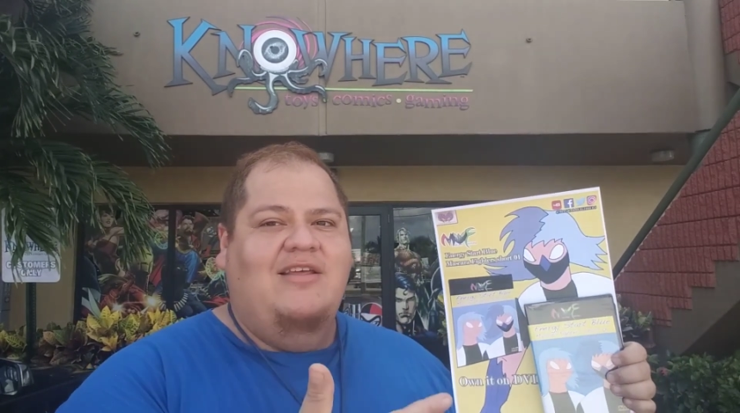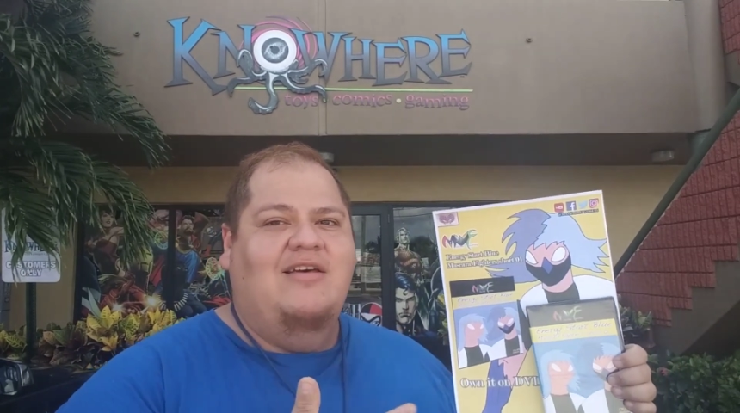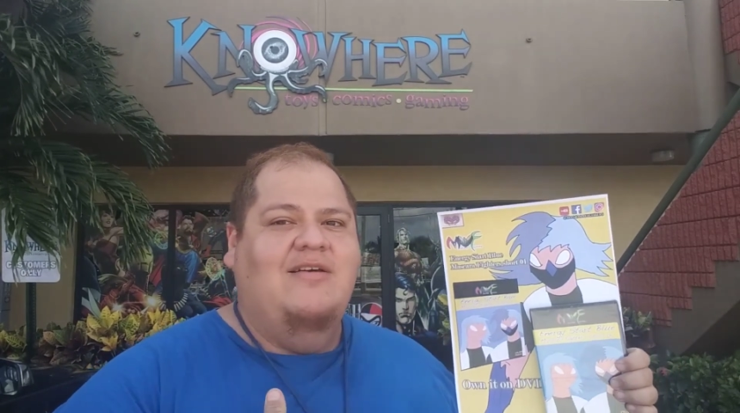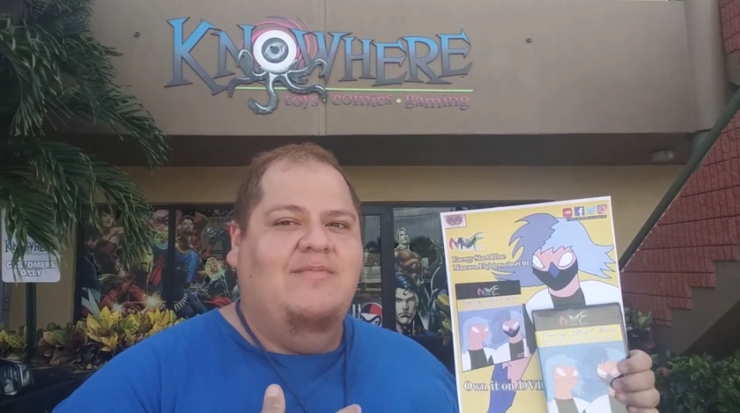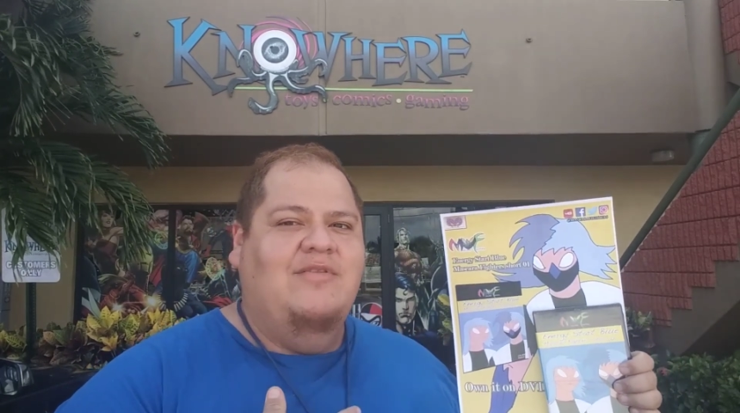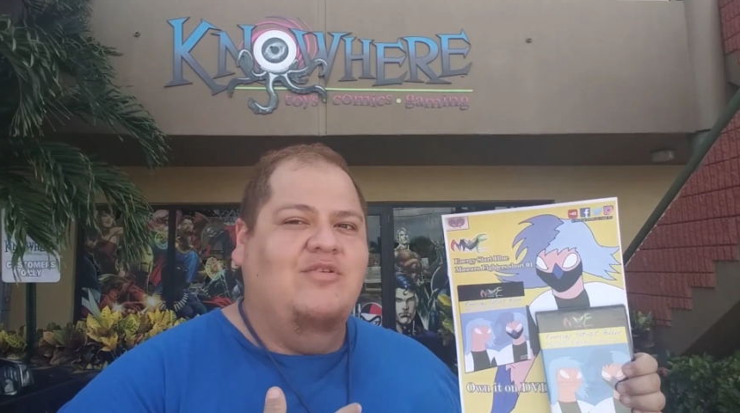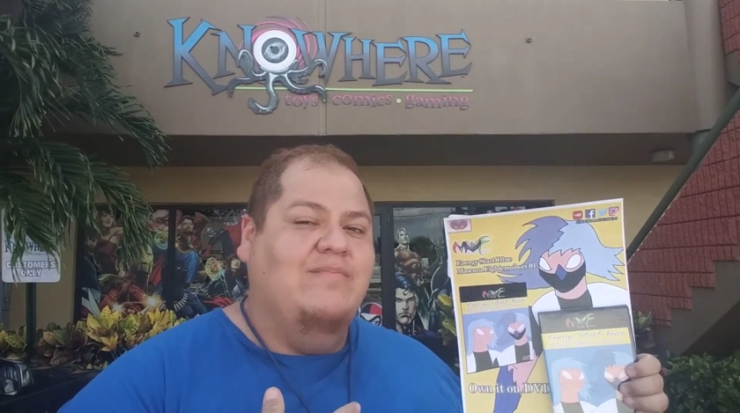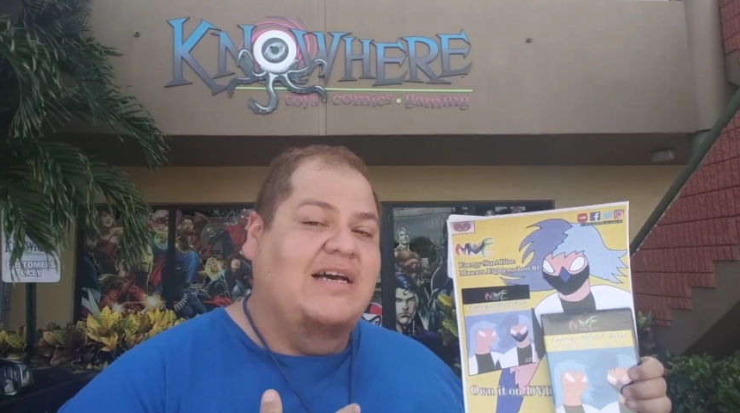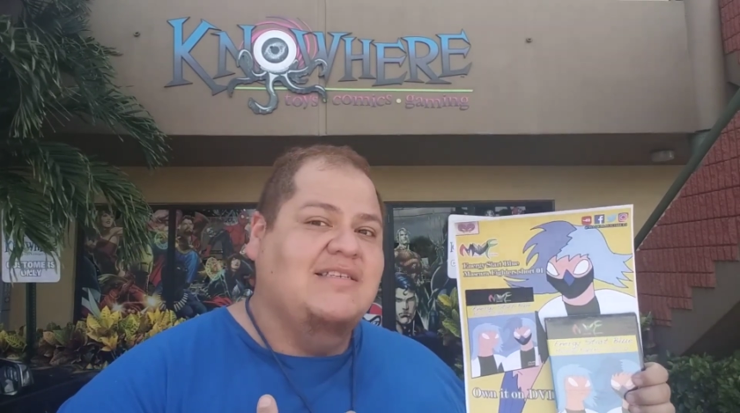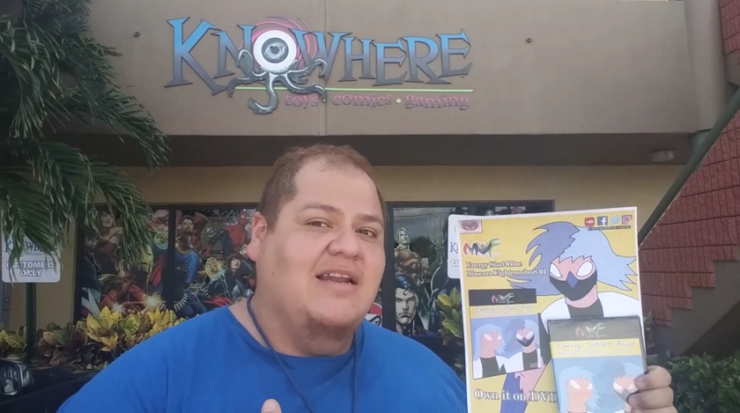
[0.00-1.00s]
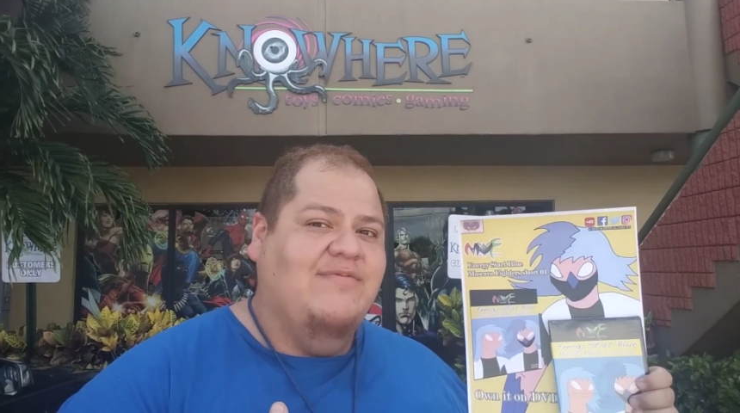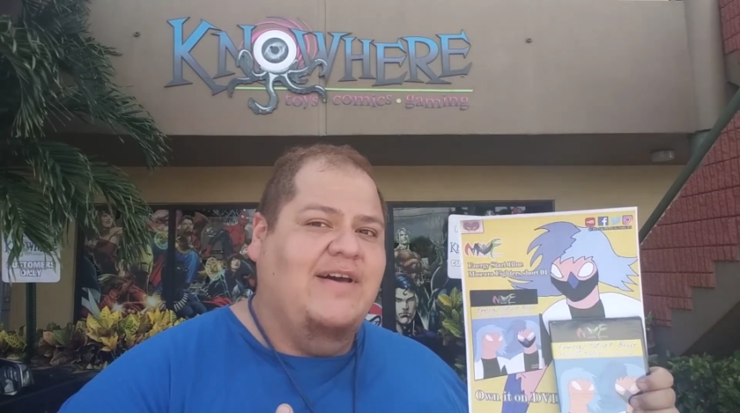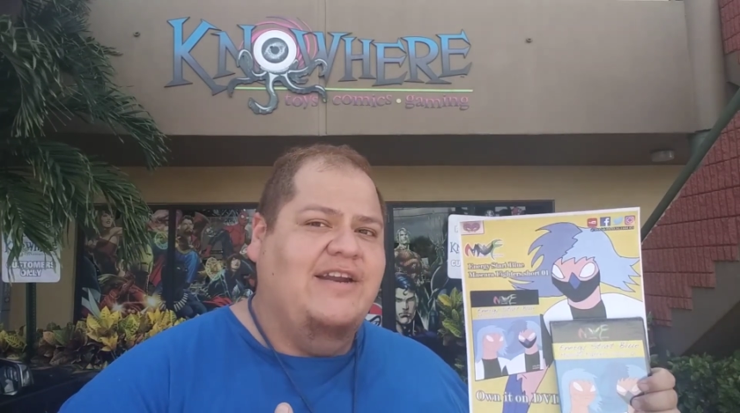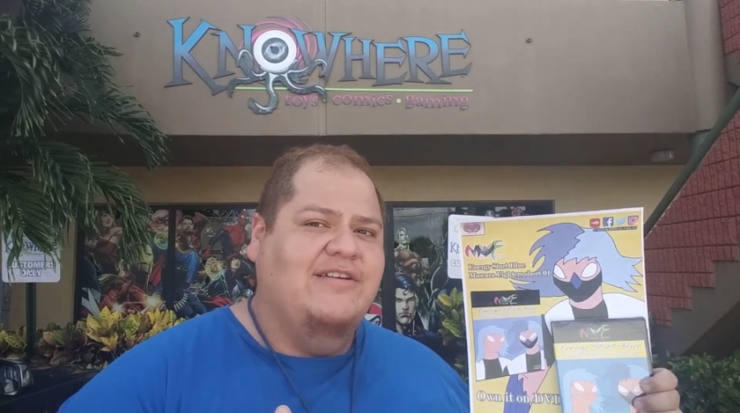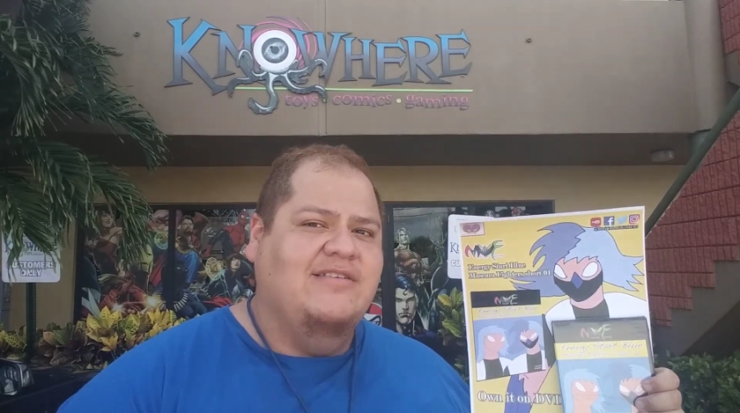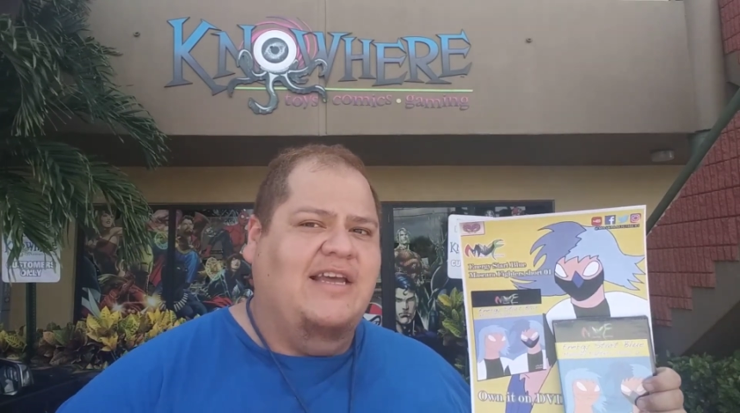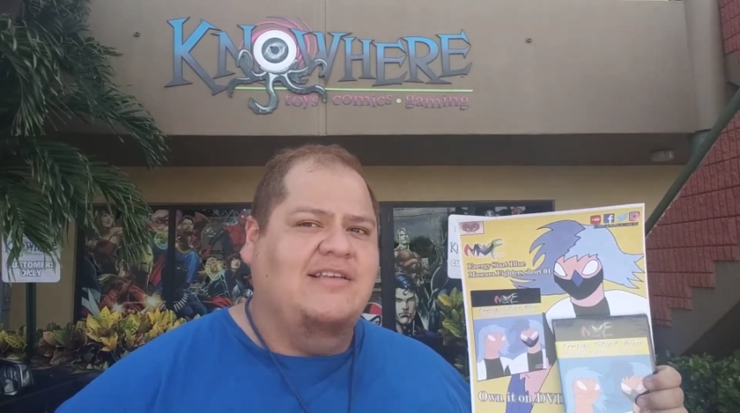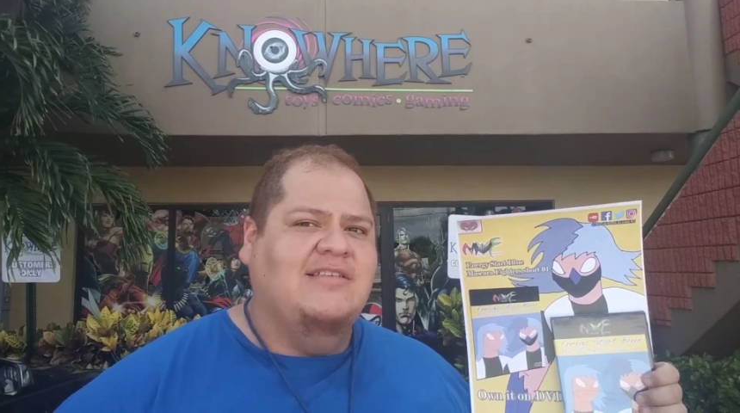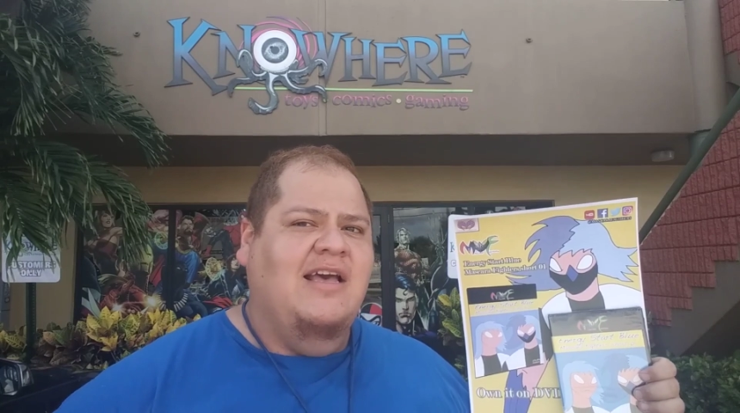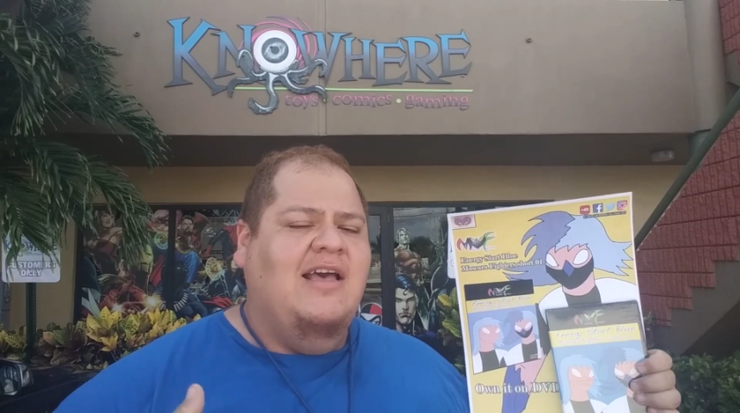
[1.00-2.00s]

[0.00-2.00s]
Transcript: to do Mascara Fighters things.